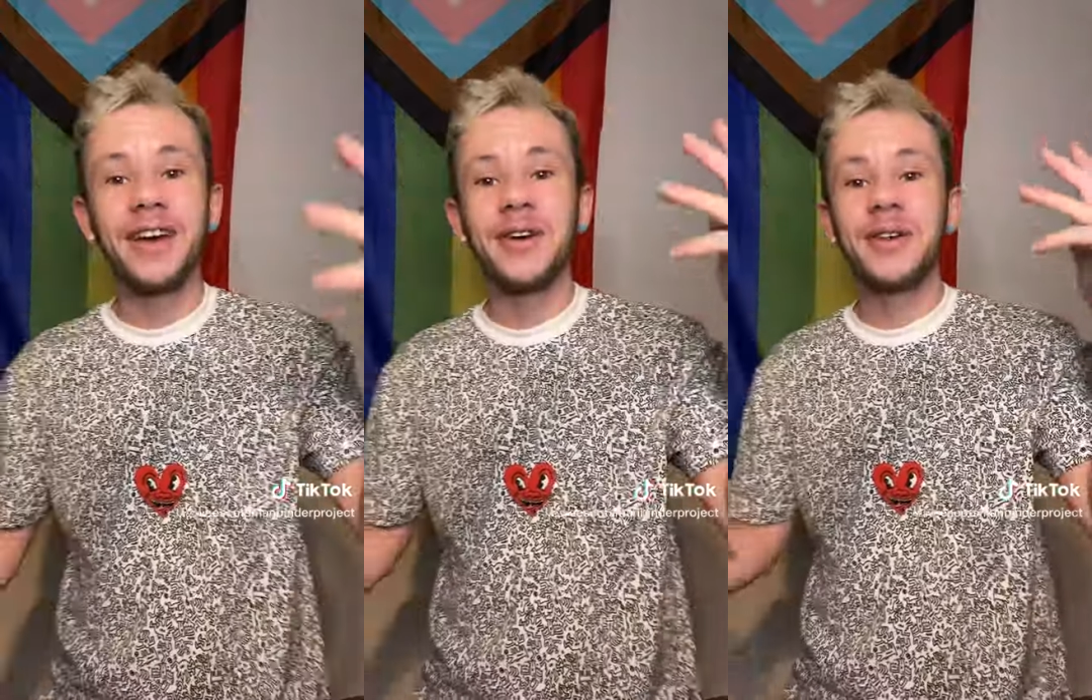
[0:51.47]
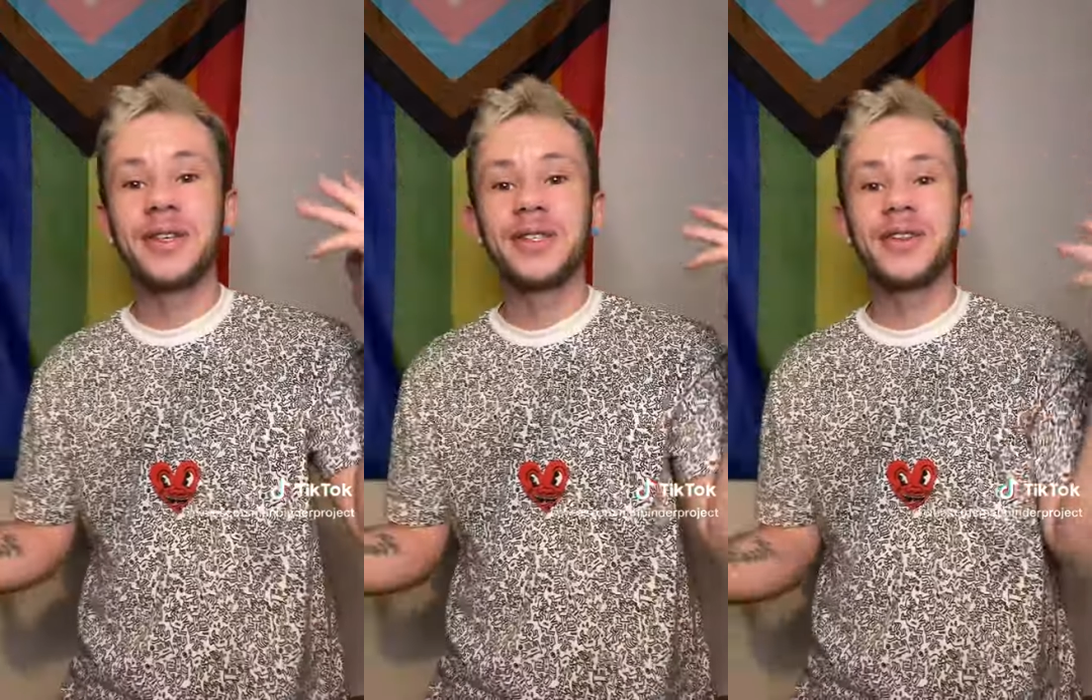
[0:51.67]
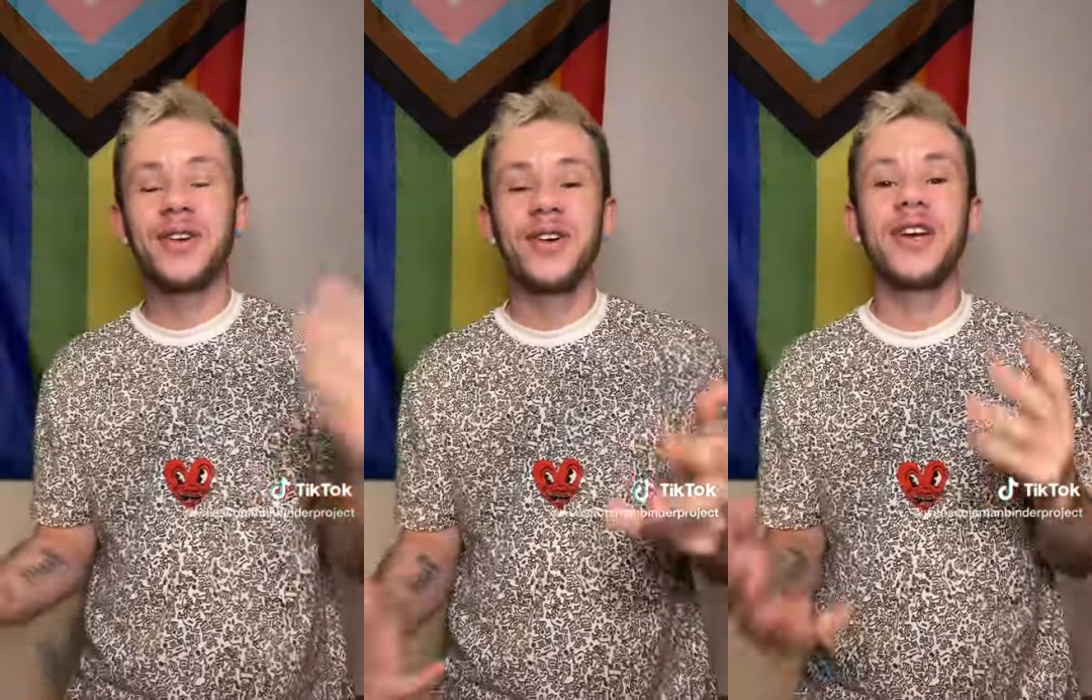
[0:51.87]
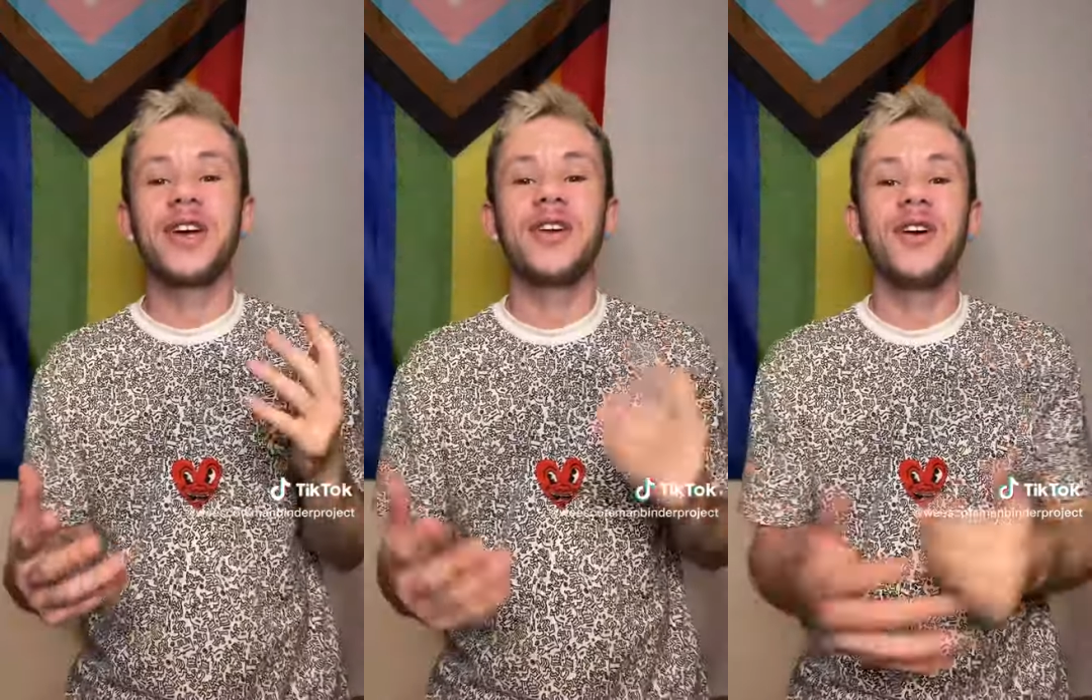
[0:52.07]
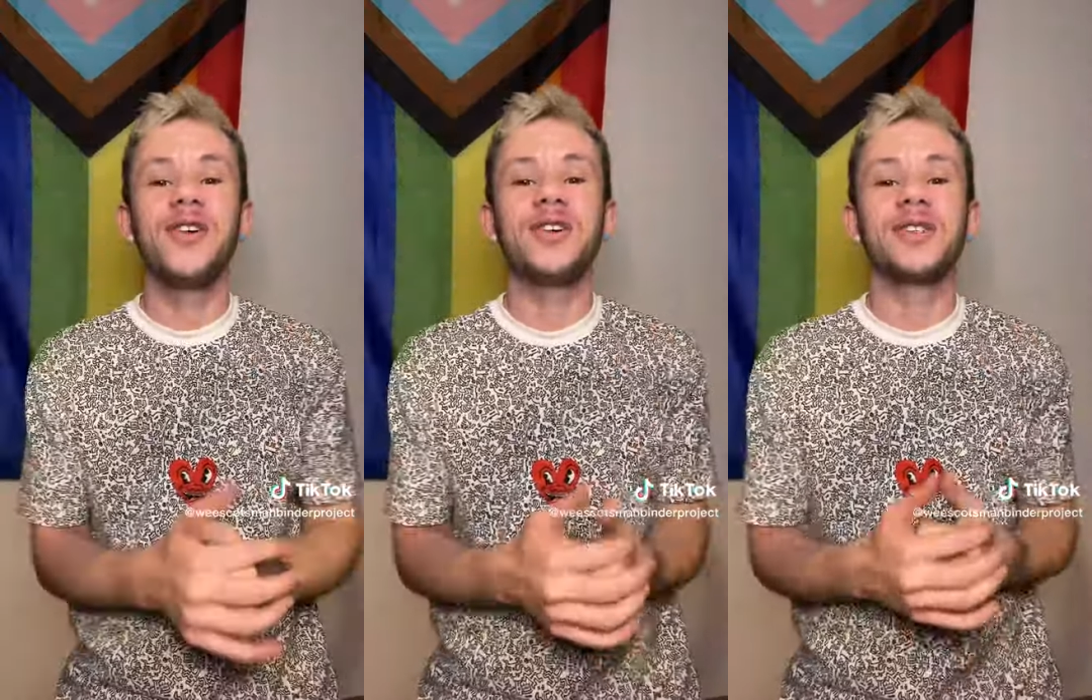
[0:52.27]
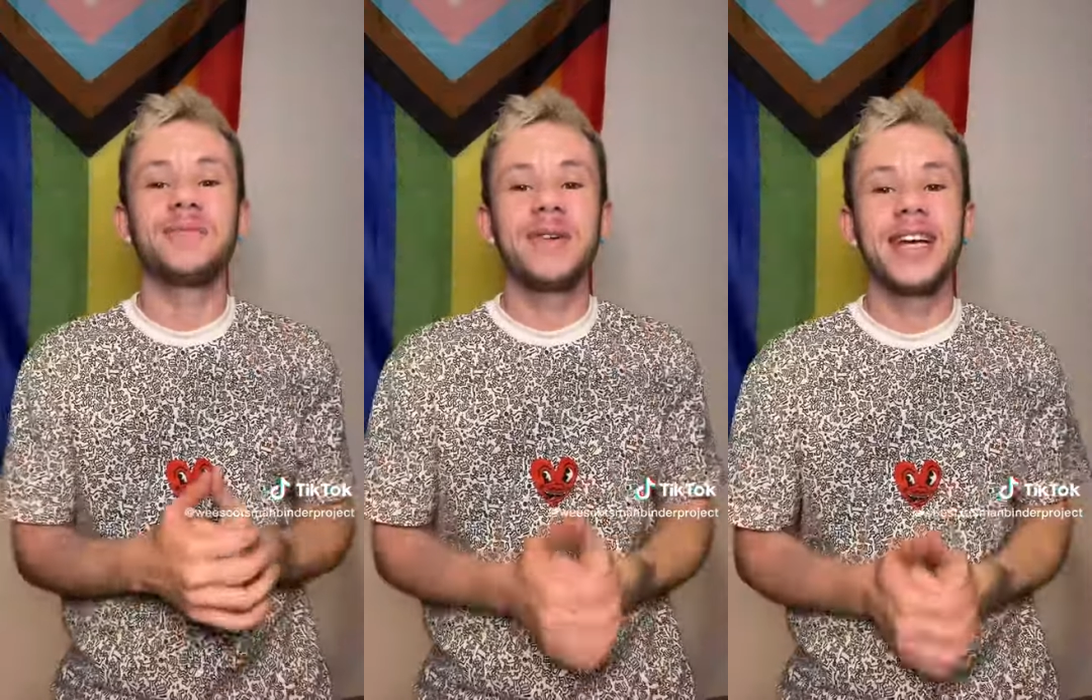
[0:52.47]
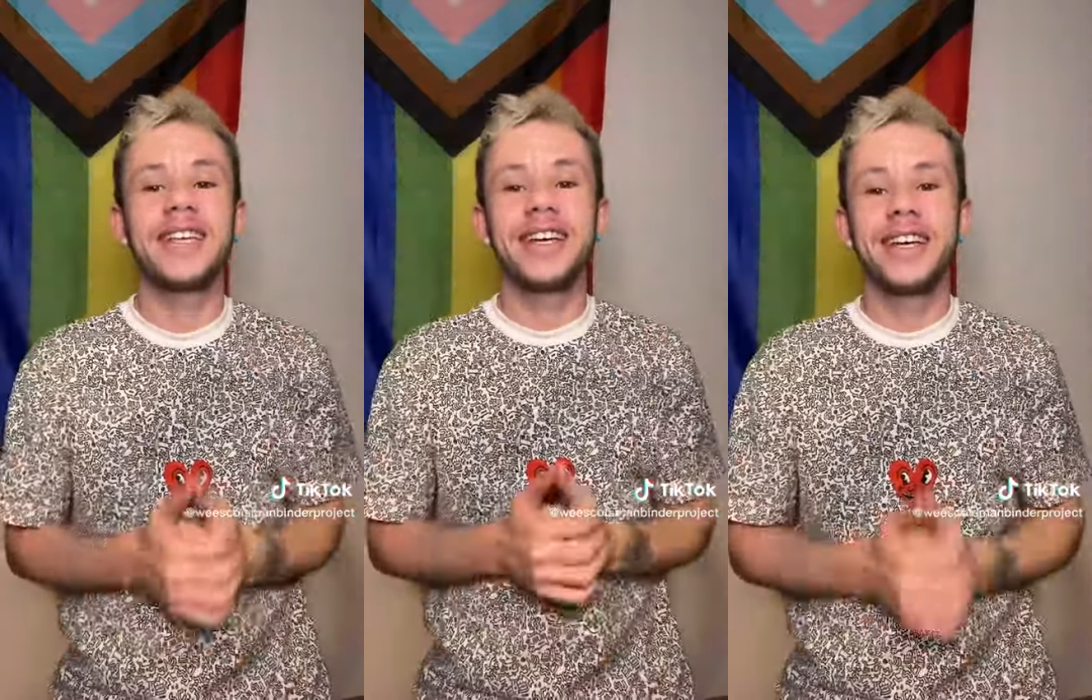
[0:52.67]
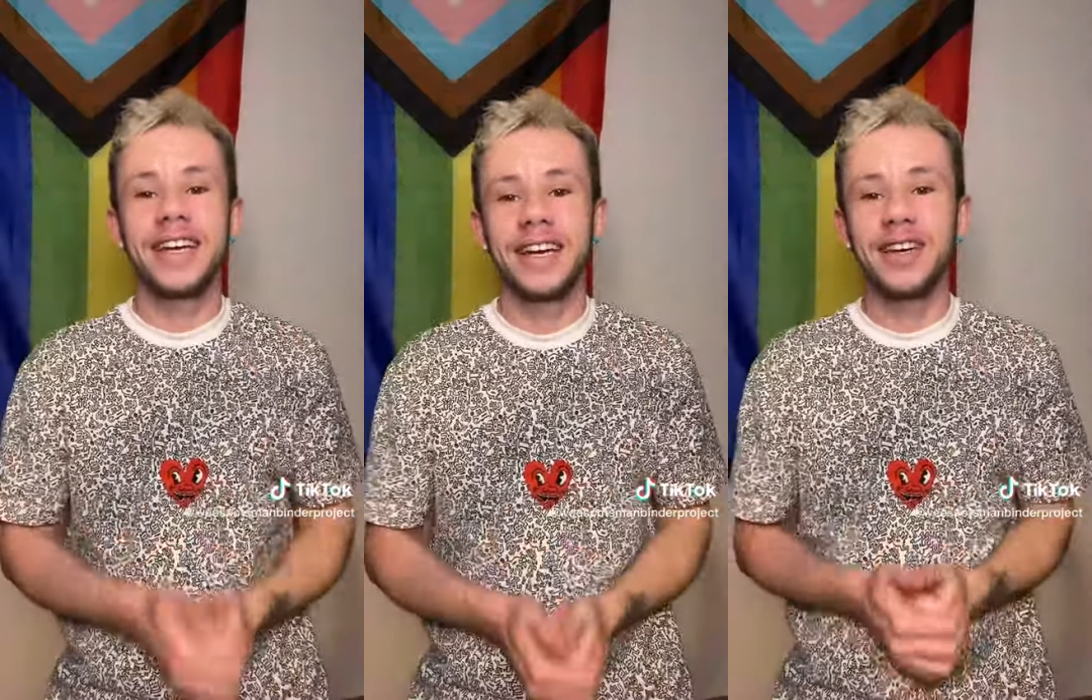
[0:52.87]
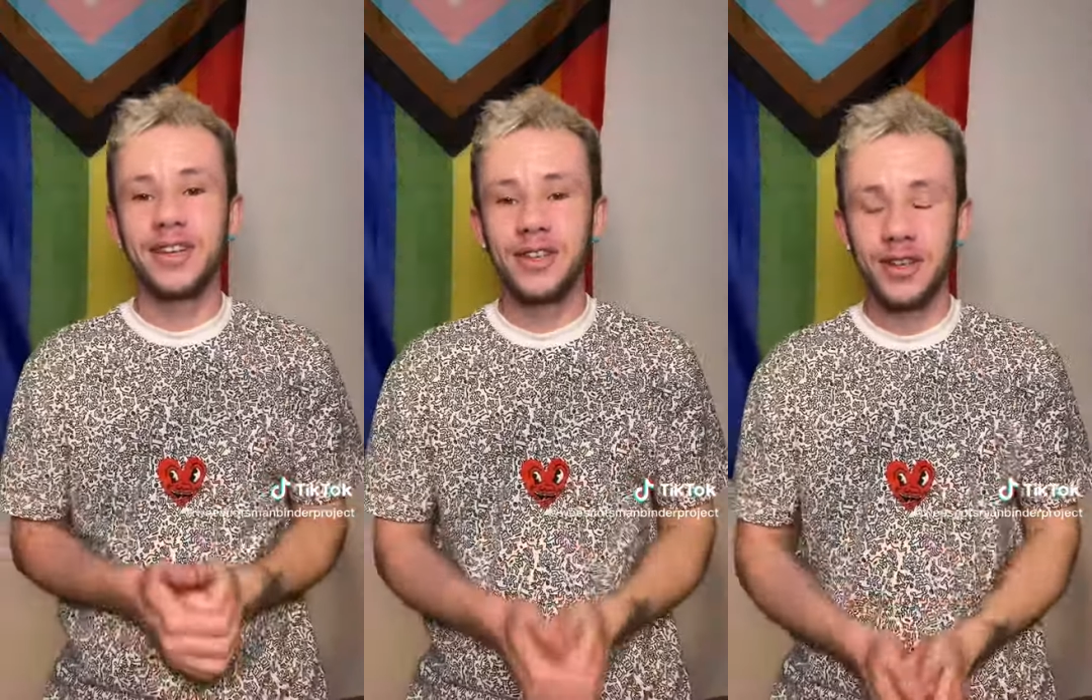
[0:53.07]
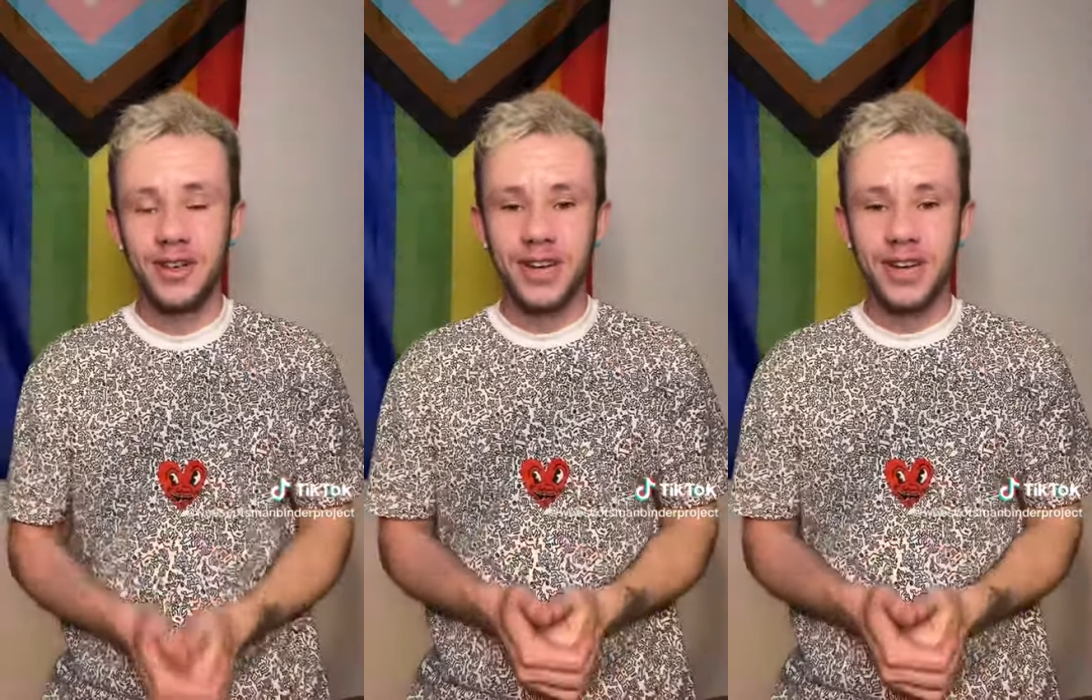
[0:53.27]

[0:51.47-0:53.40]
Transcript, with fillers: who's gone to Cosmedicare